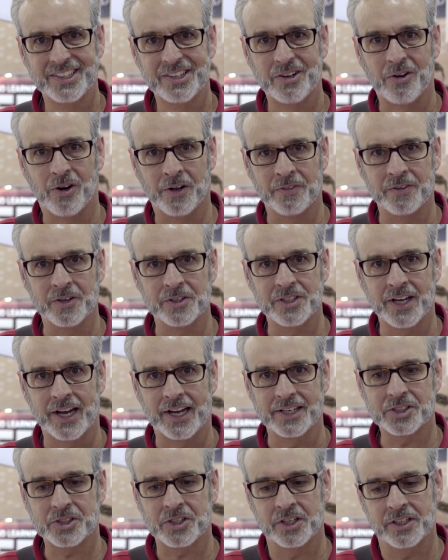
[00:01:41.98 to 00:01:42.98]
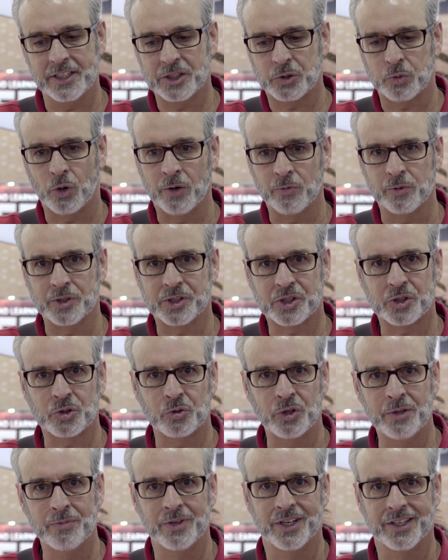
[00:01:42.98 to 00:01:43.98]
on their desk, and each one was
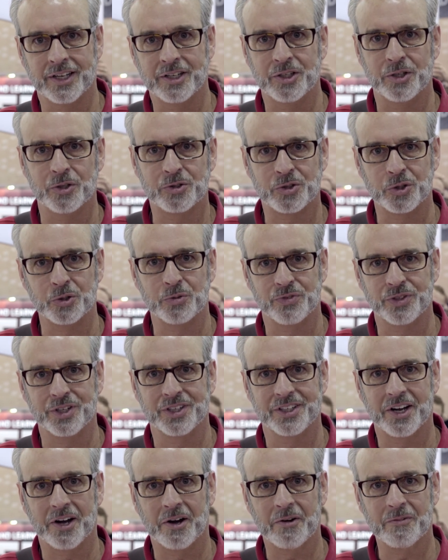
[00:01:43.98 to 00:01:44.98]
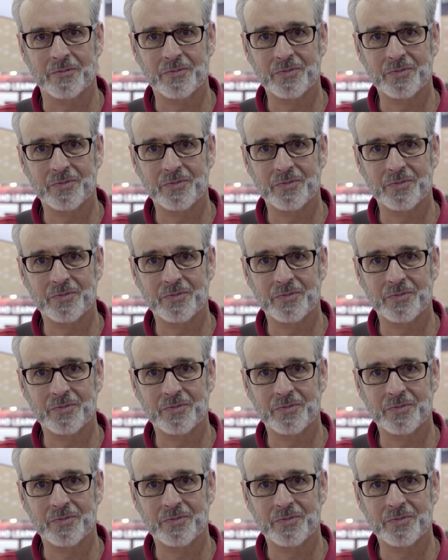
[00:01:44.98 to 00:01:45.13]
streaming a YouTube video.